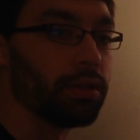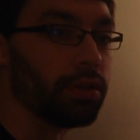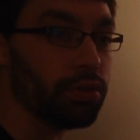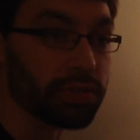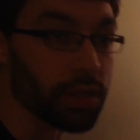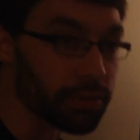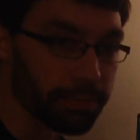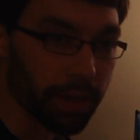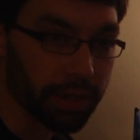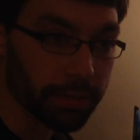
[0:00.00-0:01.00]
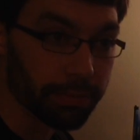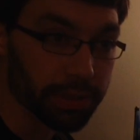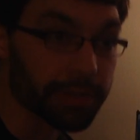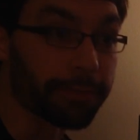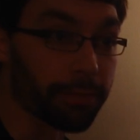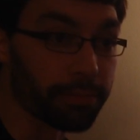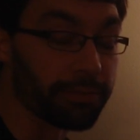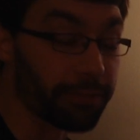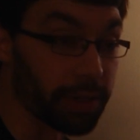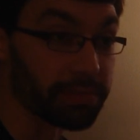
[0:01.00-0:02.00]
use those button inputs
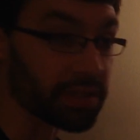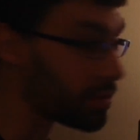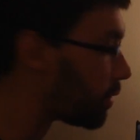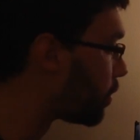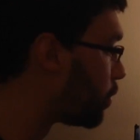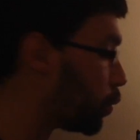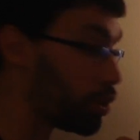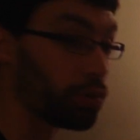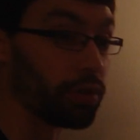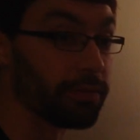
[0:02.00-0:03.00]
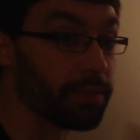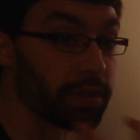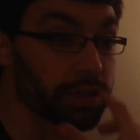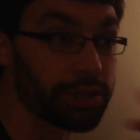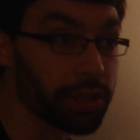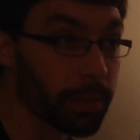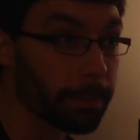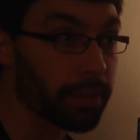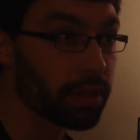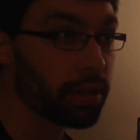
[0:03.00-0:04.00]
from frame 0, which would have been a jump